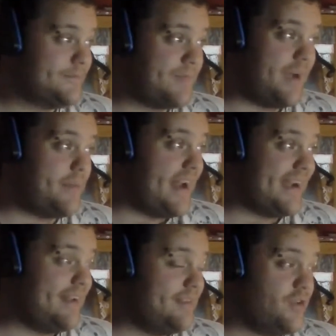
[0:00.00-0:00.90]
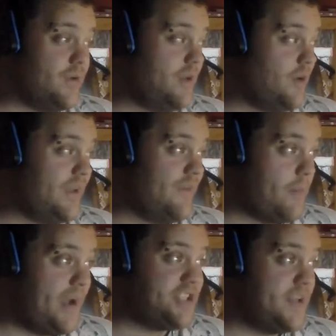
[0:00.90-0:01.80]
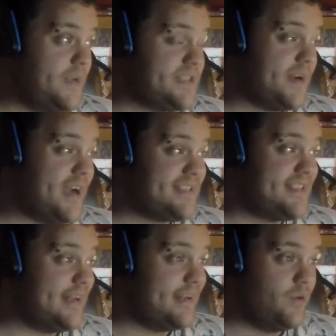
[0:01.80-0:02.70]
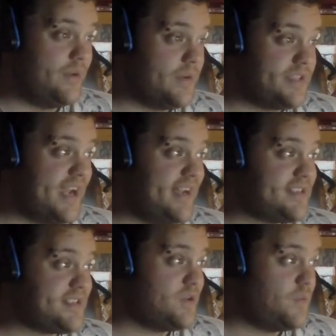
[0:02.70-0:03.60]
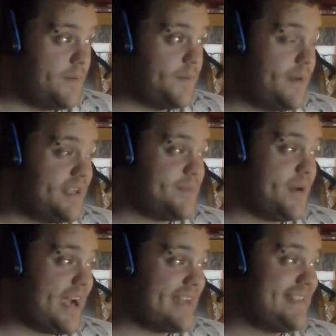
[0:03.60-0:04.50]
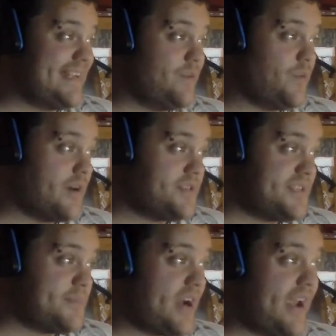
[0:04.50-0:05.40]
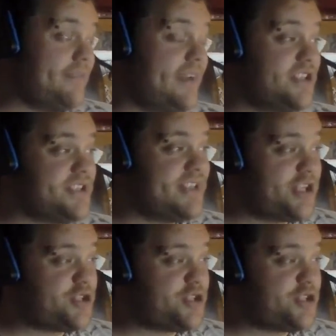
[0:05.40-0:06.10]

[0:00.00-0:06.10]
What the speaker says: the information that main spirit guides indicated only pertains to what main spirit guides indicated in regards to this marking application, etc.